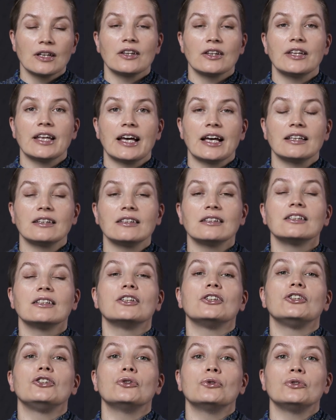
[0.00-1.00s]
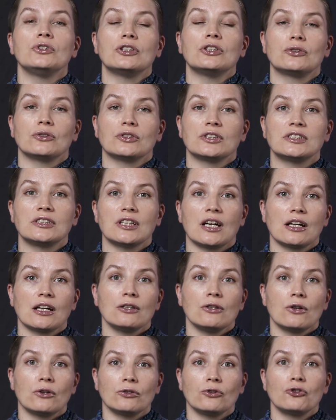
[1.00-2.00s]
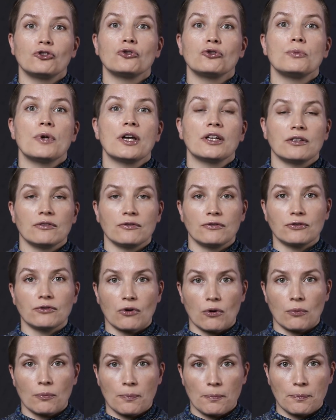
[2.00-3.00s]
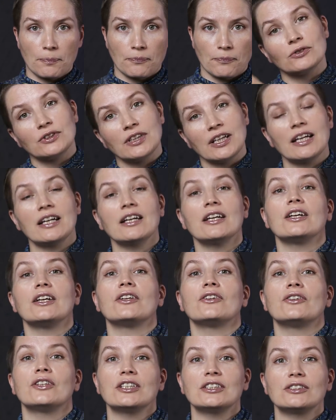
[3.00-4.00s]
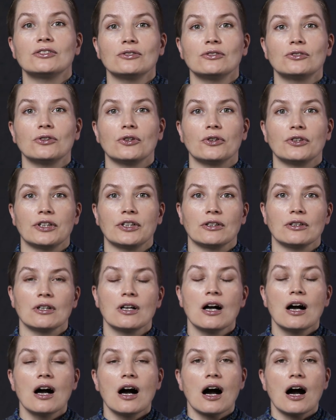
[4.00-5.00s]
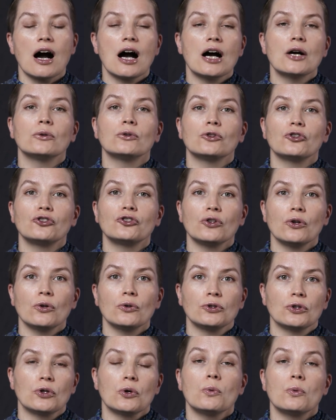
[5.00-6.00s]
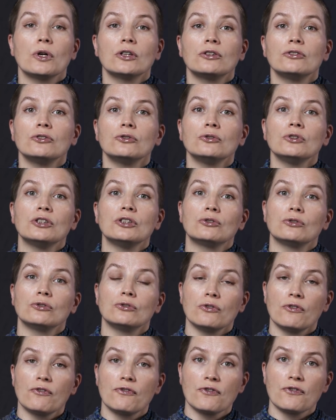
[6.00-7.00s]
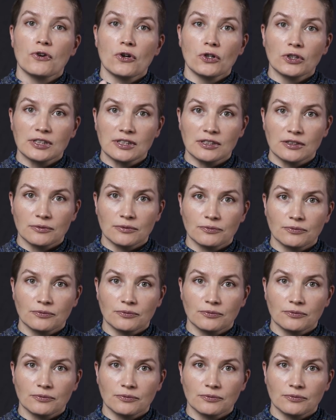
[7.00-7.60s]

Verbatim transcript: that you need to start learning shoemaking from. Today, in this tutorial, I will show you what you need to do first